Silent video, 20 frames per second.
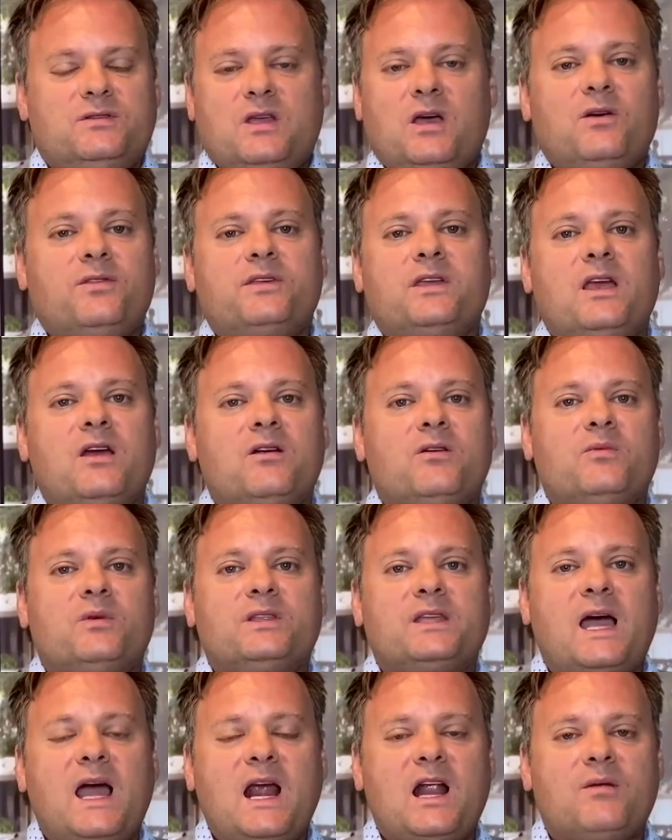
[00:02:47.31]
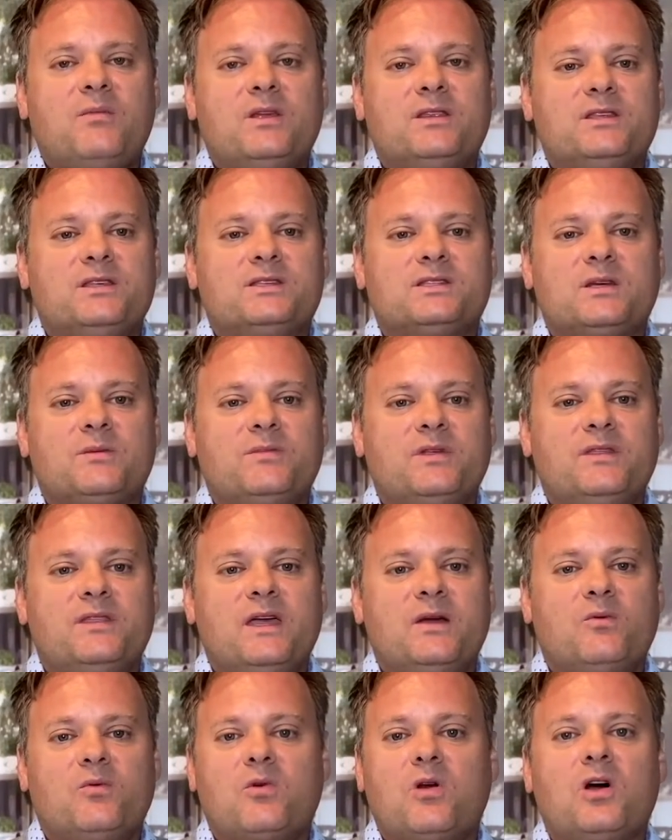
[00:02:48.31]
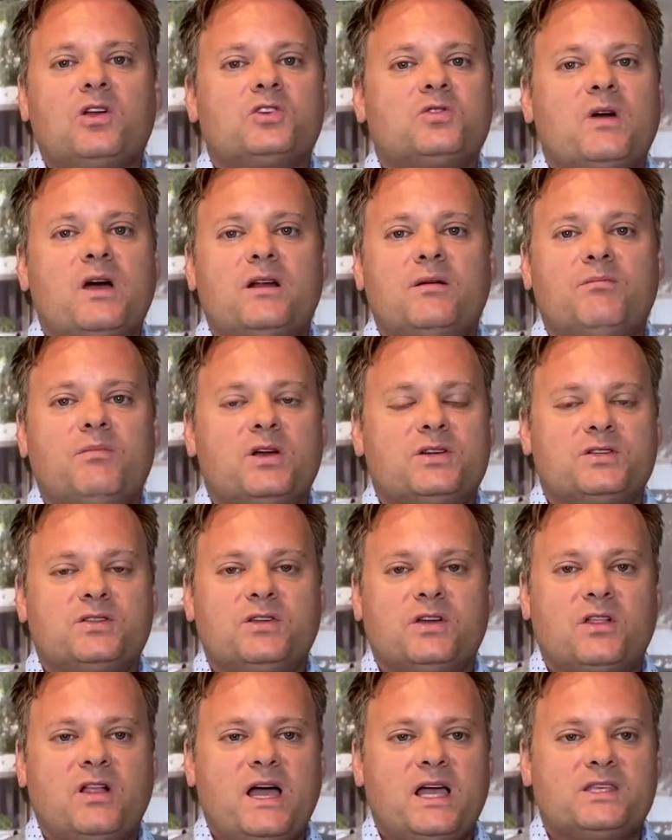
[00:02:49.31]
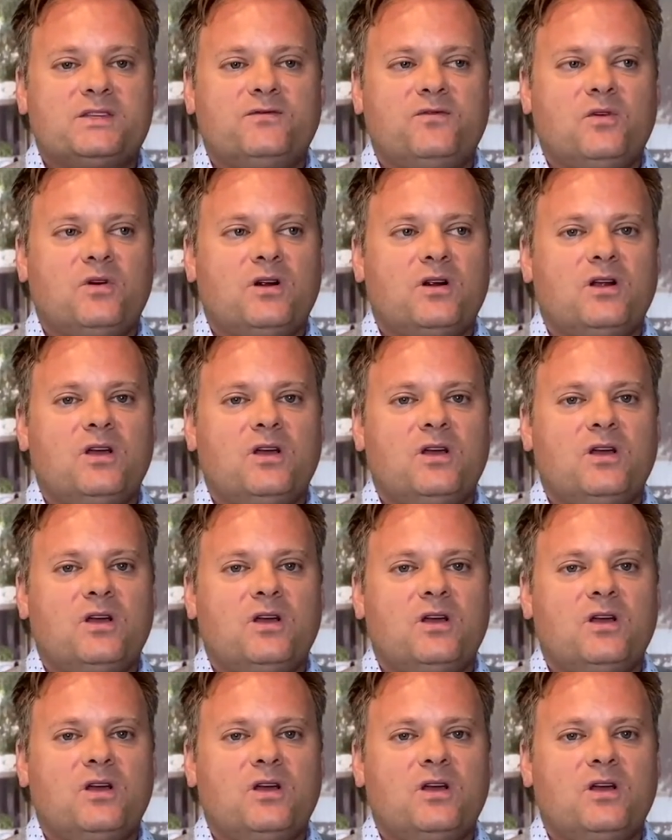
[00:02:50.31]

healthcare and retirement is something that we're all trying to budget the clients for.